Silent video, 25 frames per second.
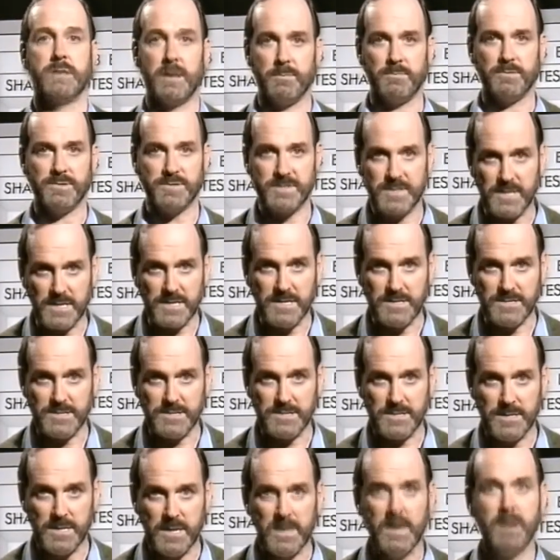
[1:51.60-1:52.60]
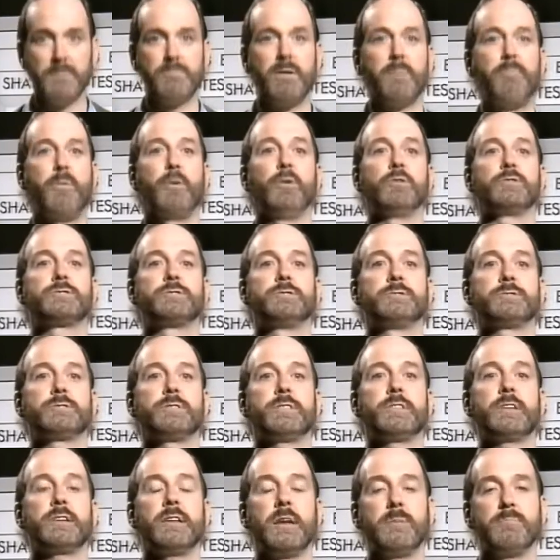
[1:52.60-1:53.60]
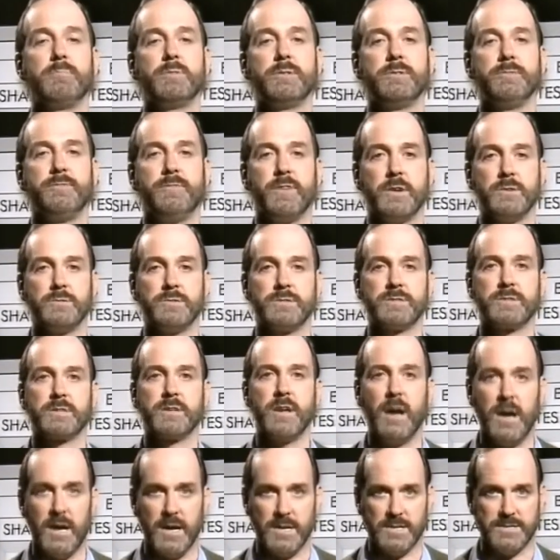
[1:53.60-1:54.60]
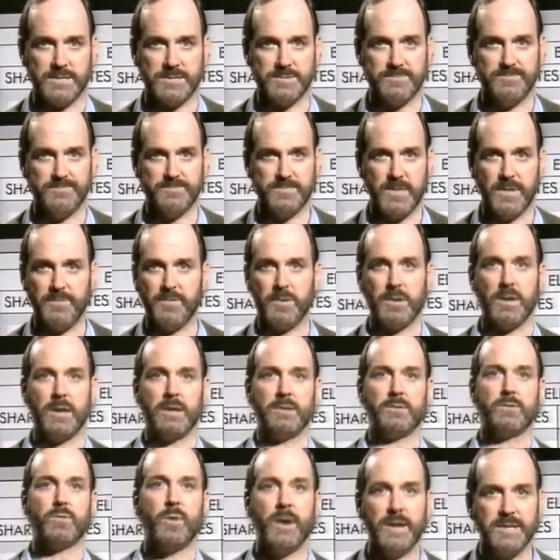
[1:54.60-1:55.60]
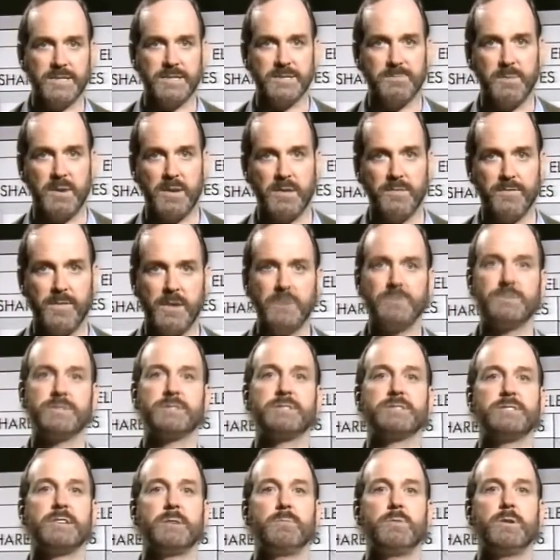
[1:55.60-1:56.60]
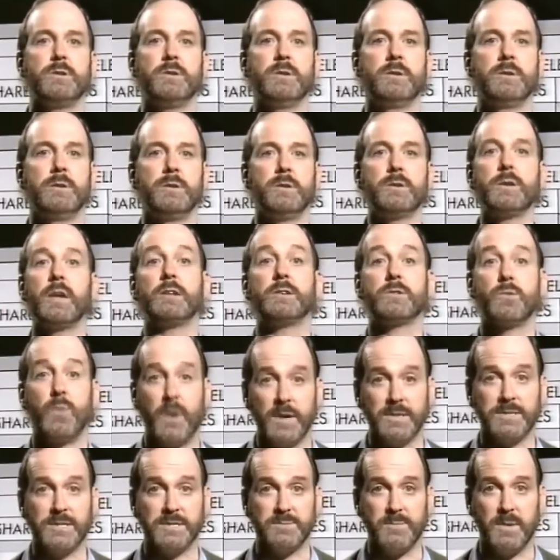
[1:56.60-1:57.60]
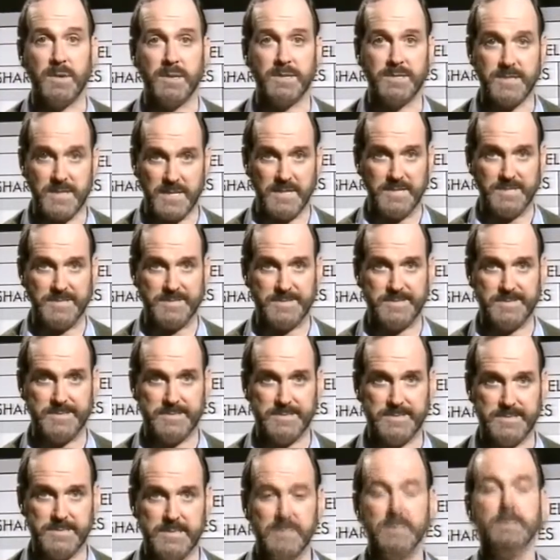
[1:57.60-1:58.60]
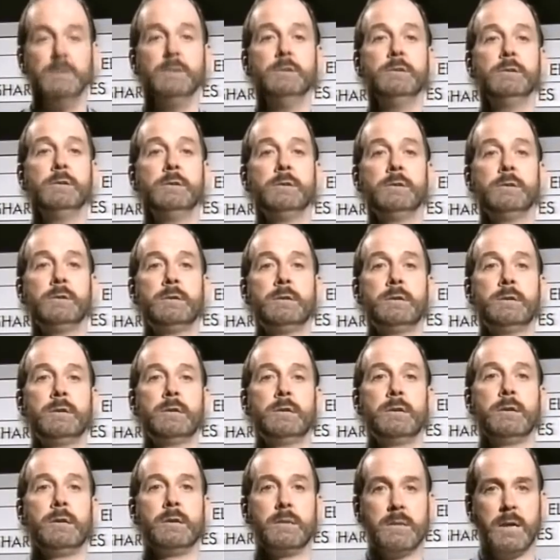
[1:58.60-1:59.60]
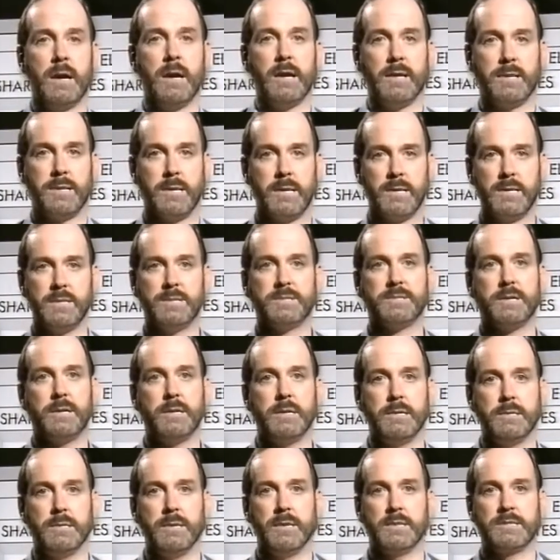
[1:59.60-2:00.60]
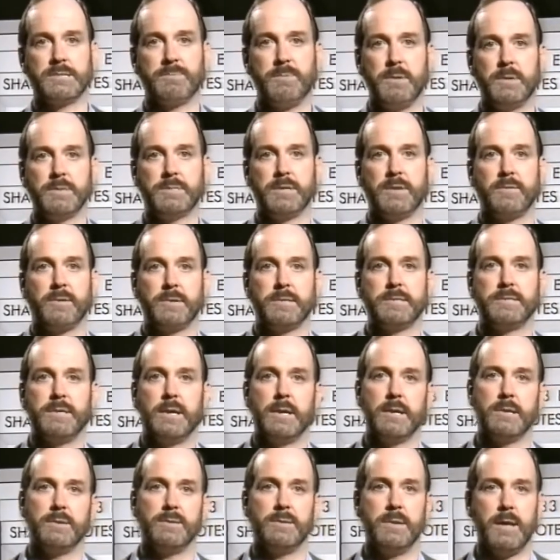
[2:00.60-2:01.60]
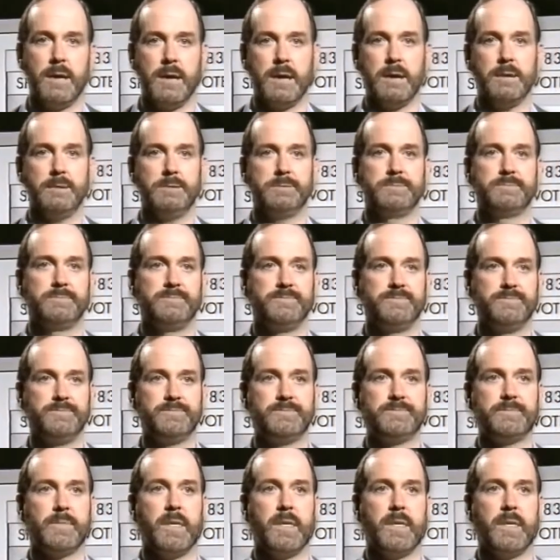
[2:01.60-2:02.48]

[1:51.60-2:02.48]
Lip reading: the number of seats, proportional to the number of votes cast. If you get twice as many votes as someone, you get twice as many seats. All right, so I suppose I've got to tell you now